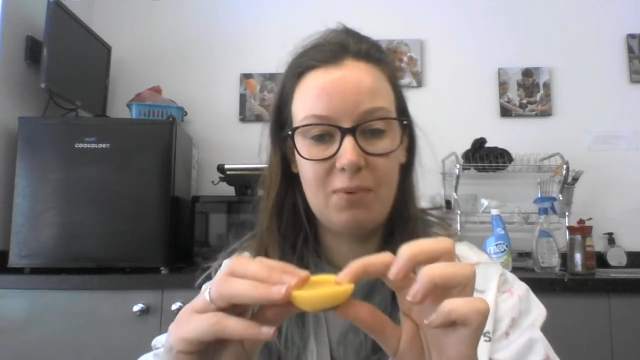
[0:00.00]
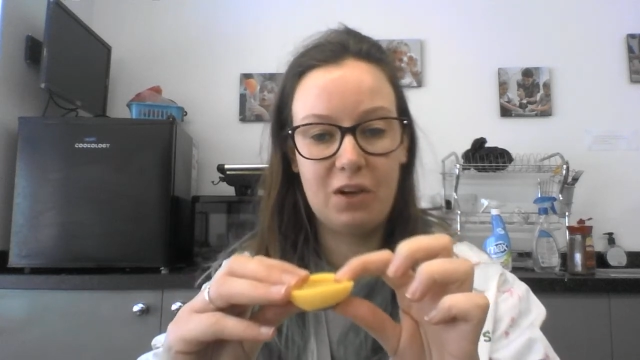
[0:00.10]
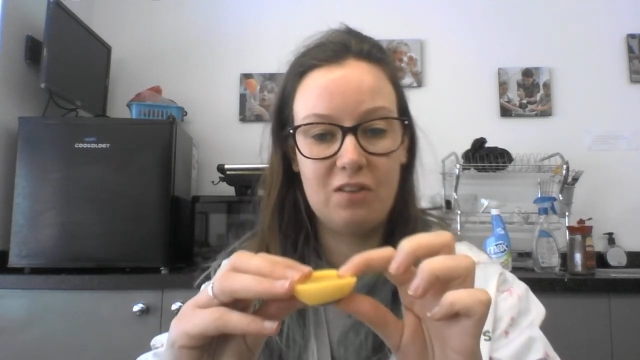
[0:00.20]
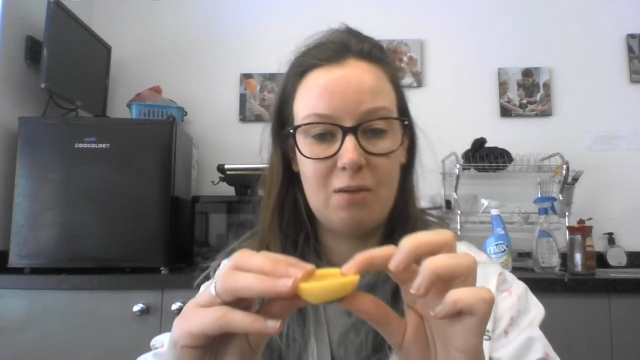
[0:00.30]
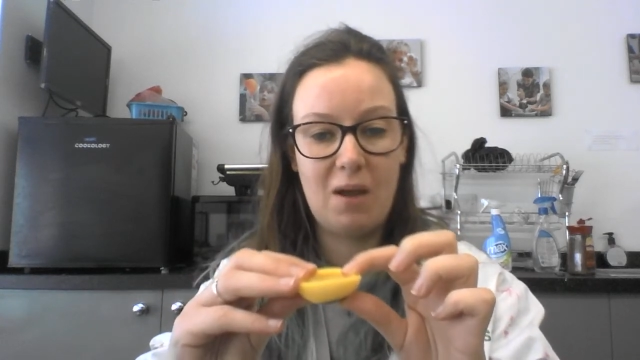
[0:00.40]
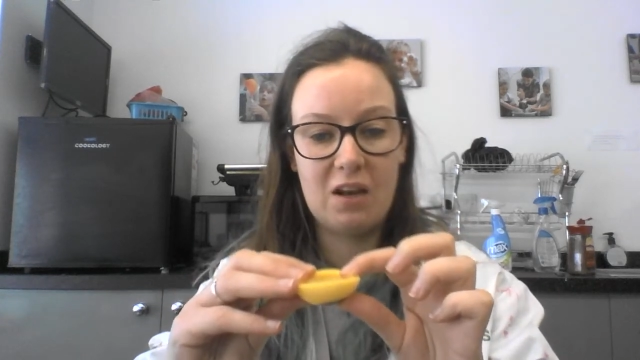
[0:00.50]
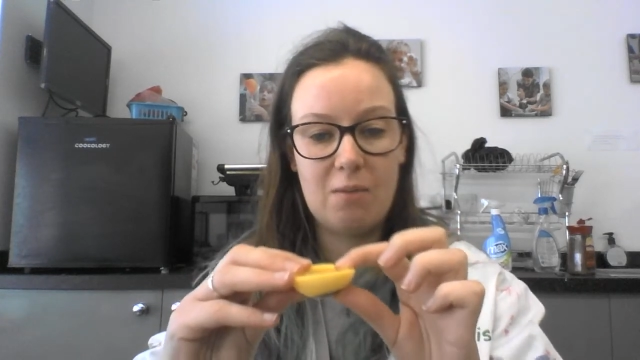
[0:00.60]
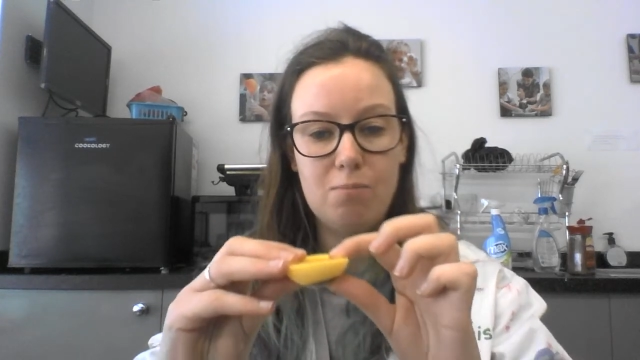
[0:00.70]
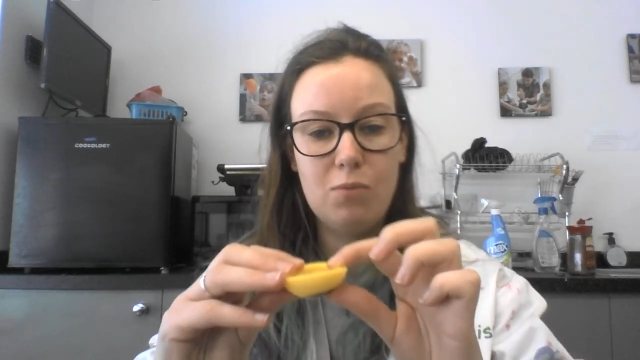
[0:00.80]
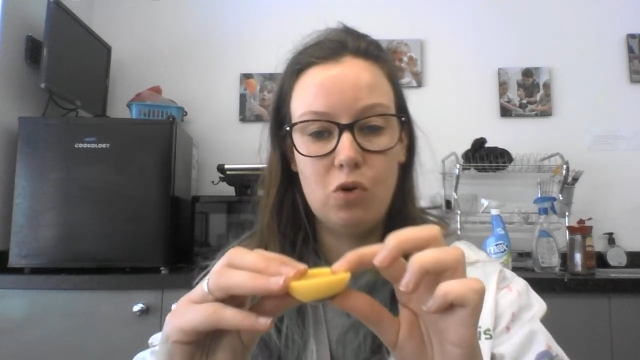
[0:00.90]
because it made
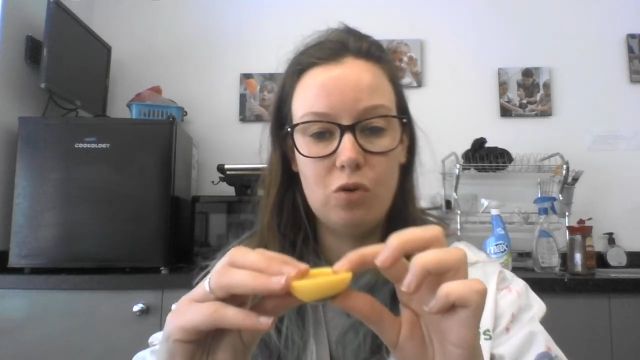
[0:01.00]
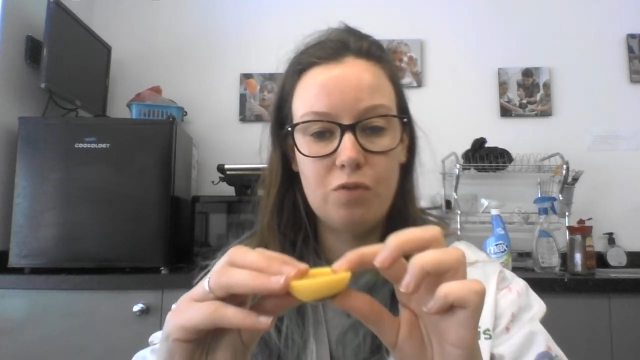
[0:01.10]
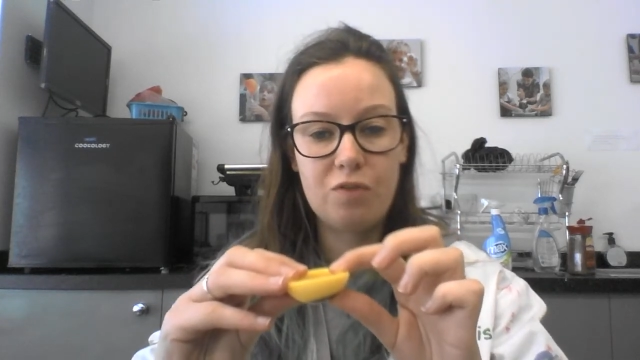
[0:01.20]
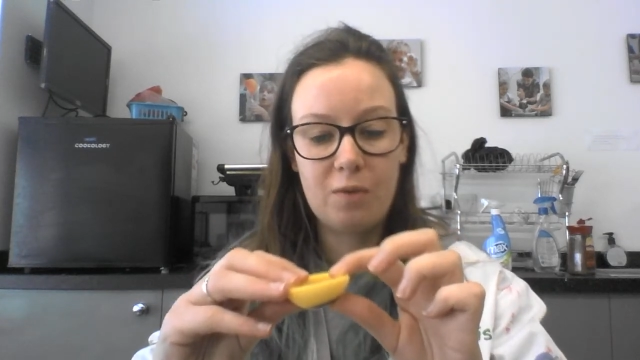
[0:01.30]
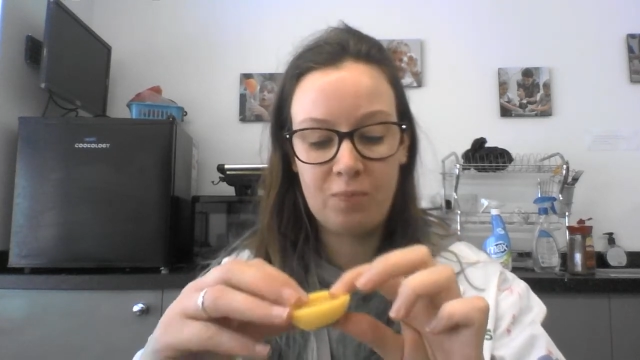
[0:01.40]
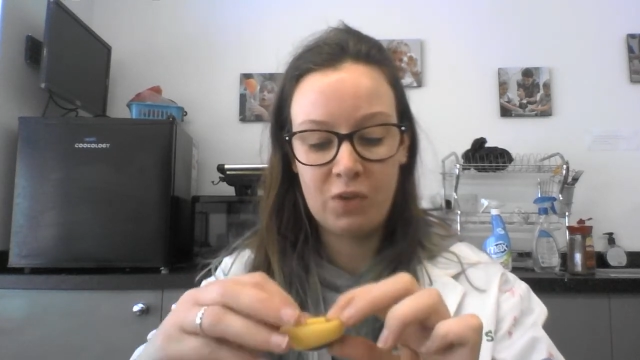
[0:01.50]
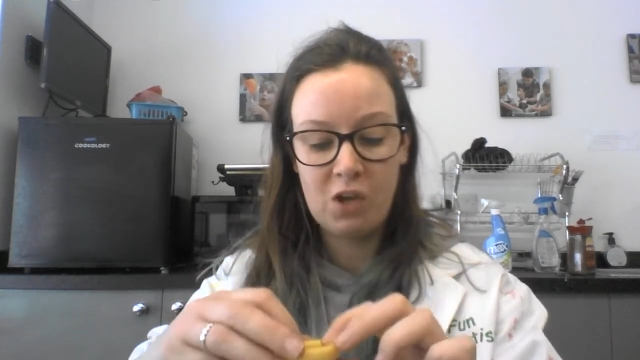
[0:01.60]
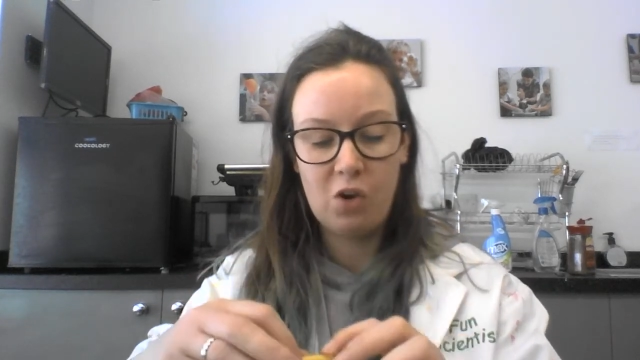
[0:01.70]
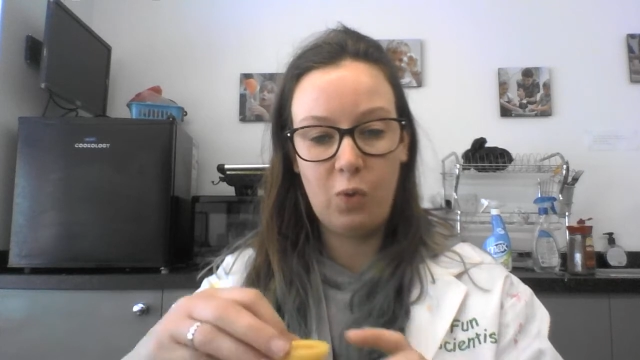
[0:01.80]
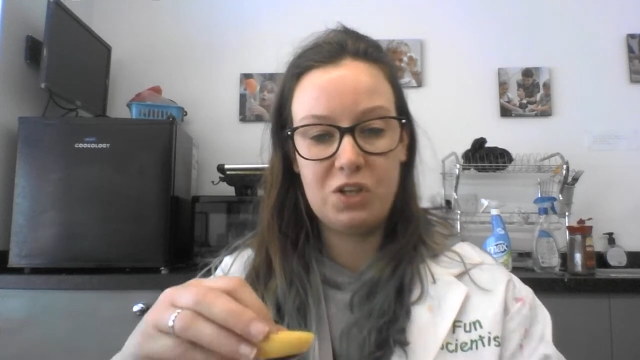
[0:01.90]
it move,
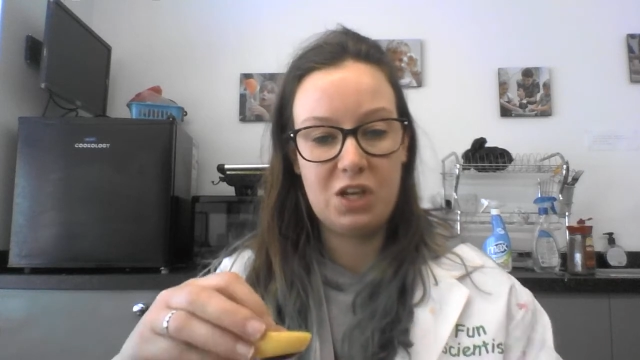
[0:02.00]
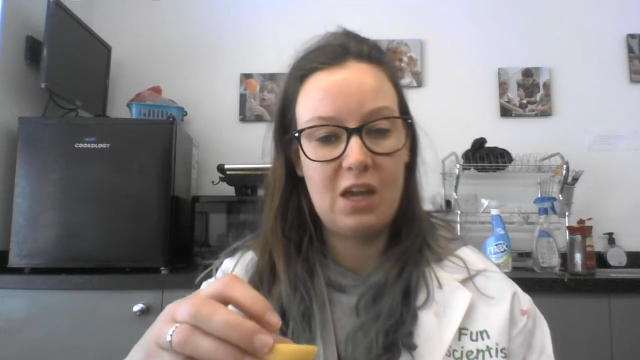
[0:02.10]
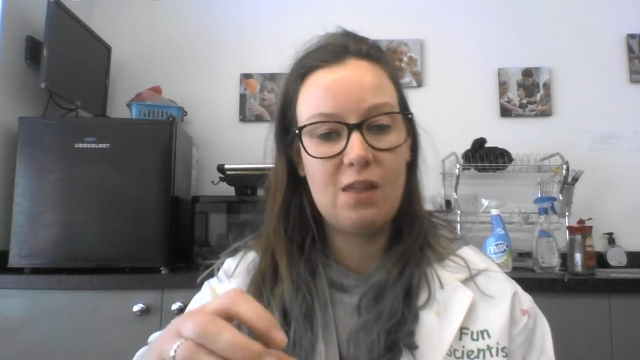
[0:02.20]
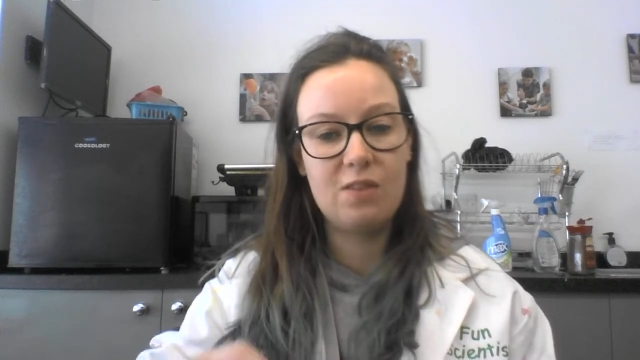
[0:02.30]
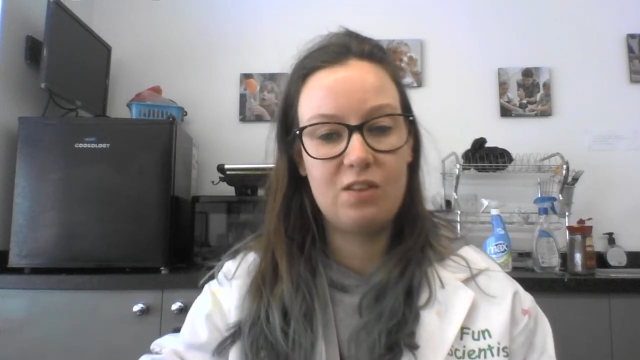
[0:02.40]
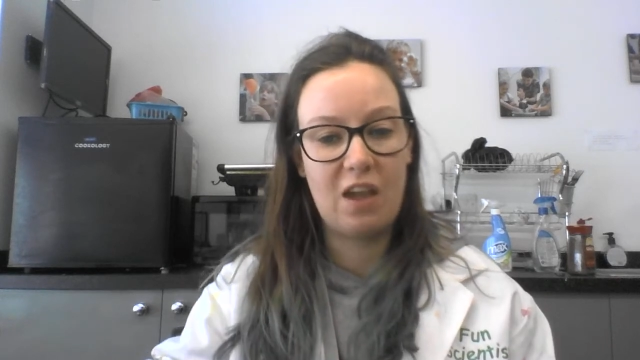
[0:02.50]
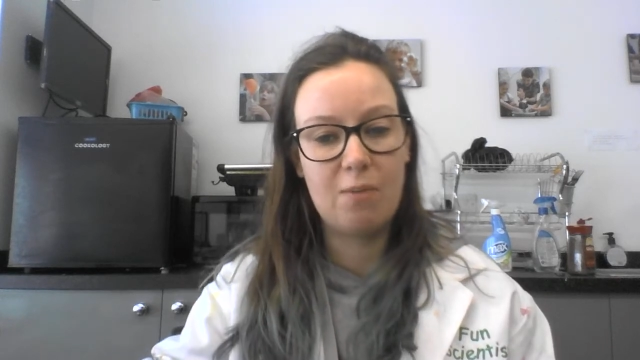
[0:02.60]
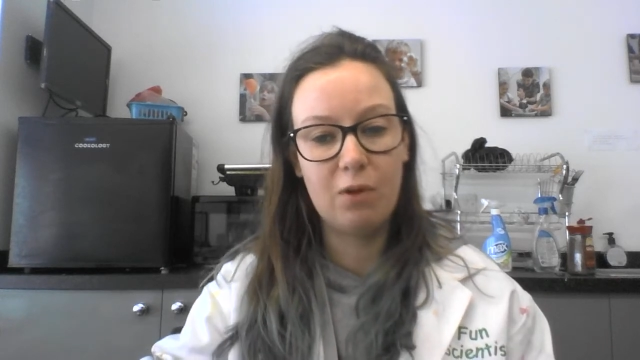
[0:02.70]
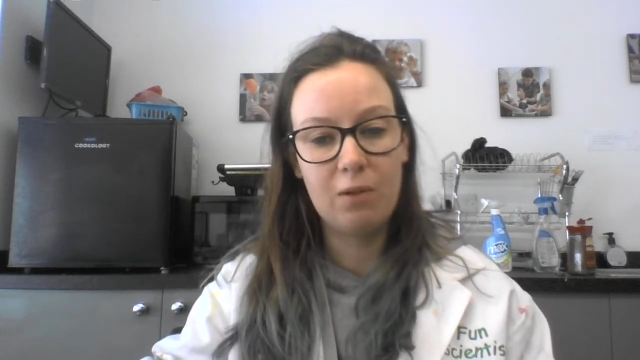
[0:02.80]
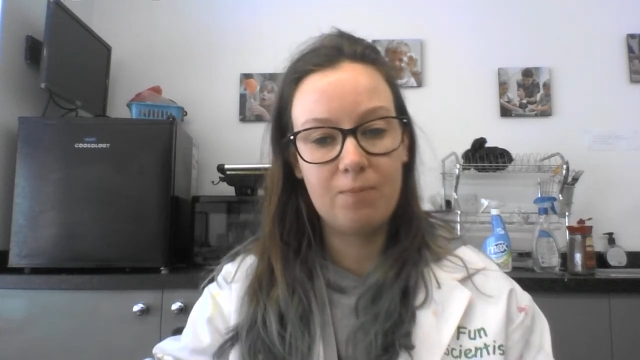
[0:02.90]
which hit the
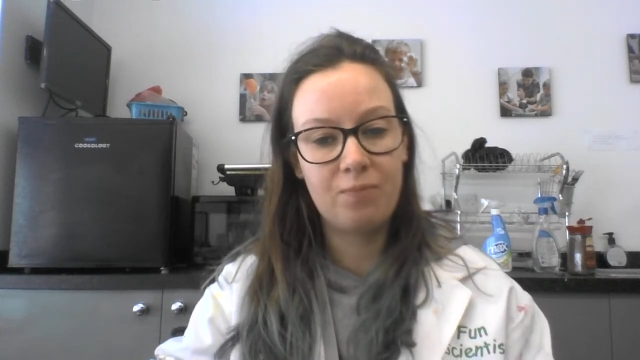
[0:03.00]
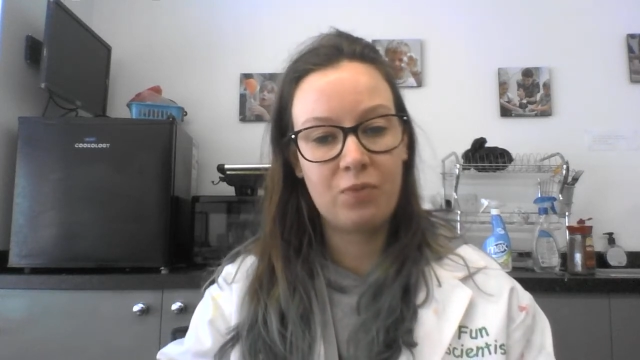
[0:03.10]
table,